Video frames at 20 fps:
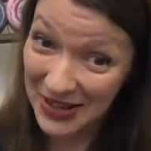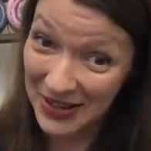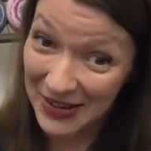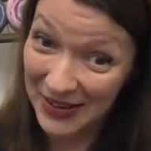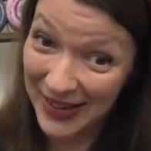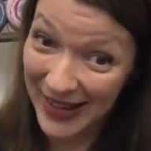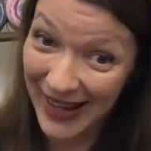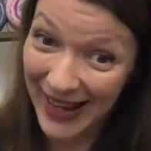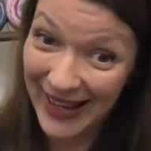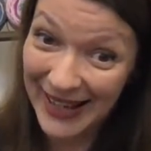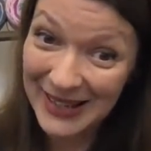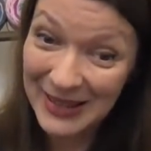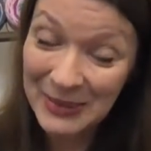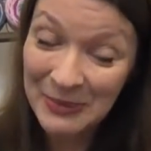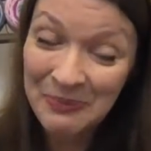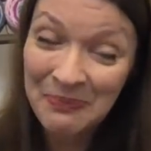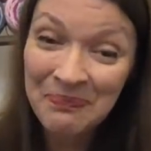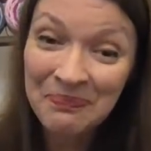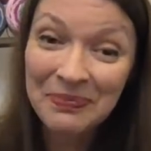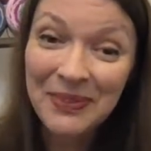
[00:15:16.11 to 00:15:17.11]
Okay,
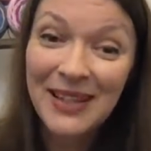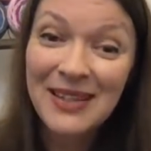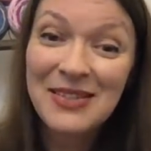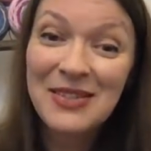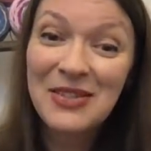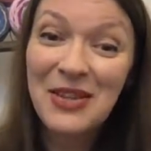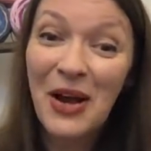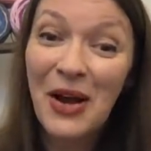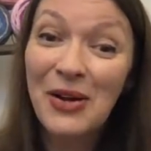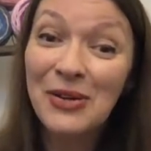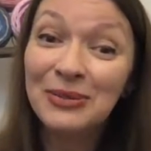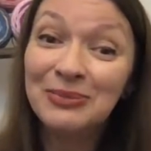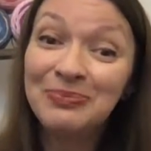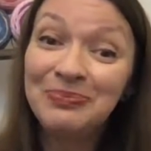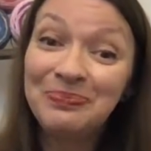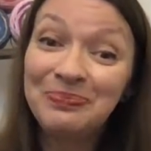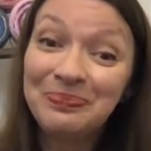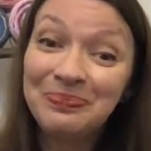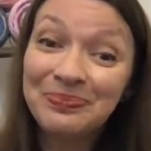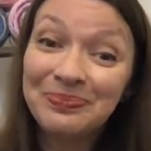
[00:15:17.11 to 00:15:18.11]
so
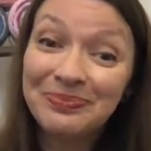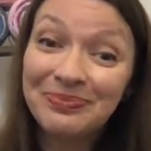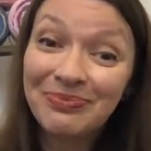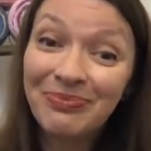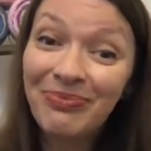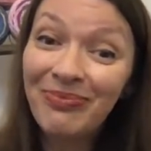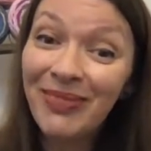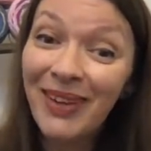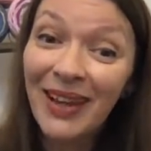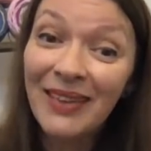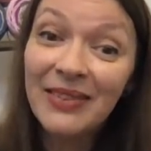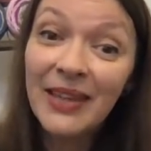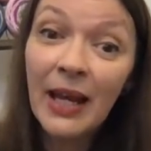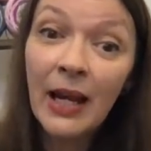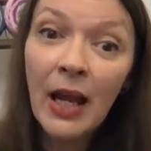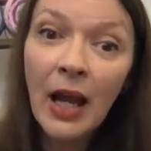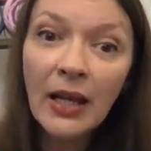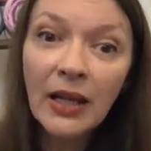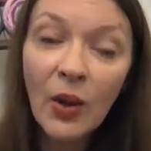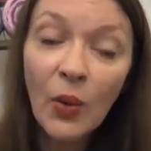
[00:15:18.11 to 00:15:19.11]
they're
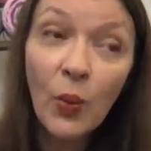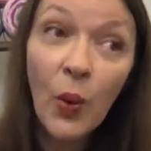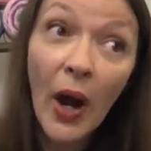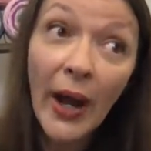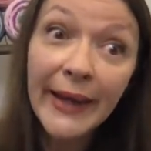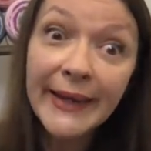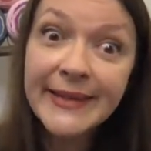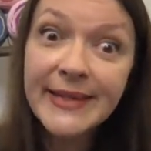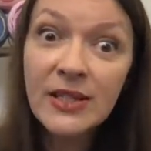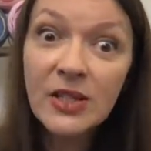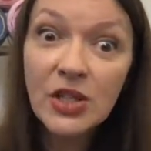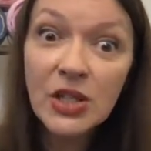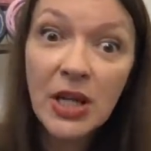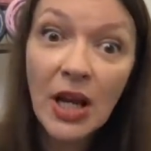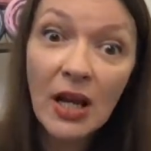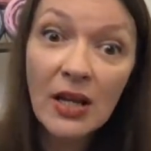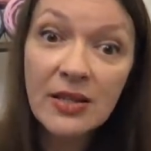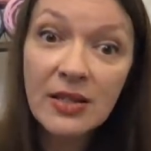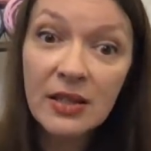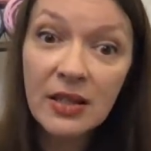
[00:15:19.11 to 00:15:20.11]
like, why hasn't she
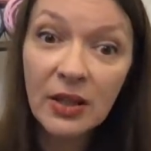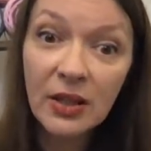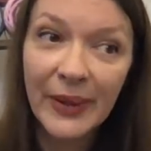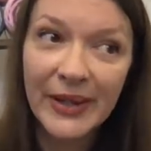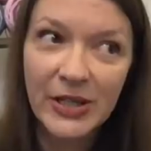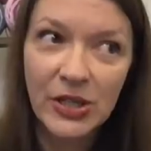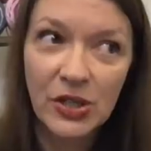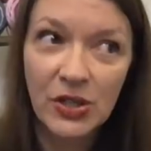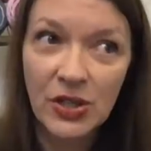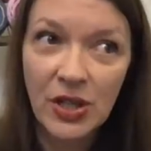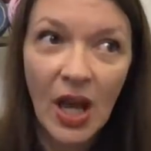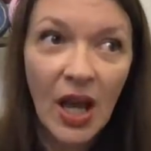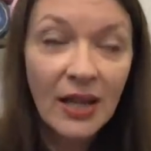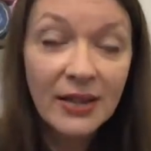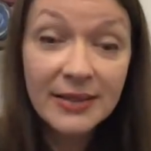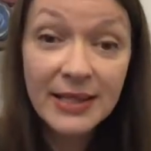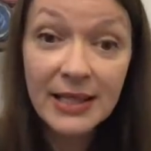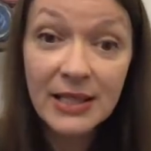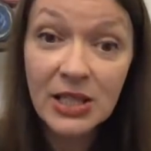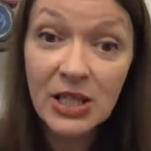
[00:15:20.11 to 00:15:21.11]
answered the questions?
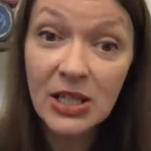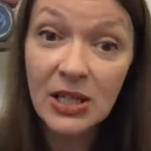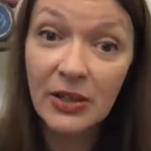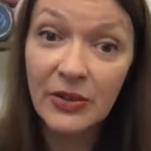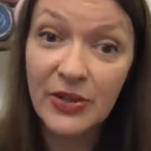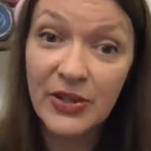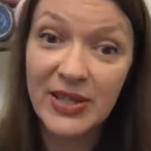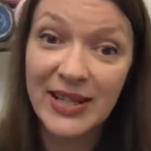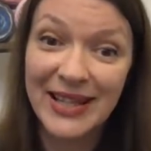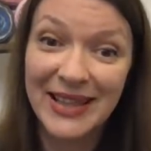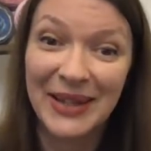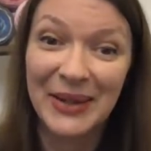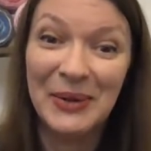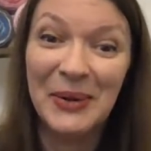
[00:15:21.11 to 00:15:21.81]
Did she not see them?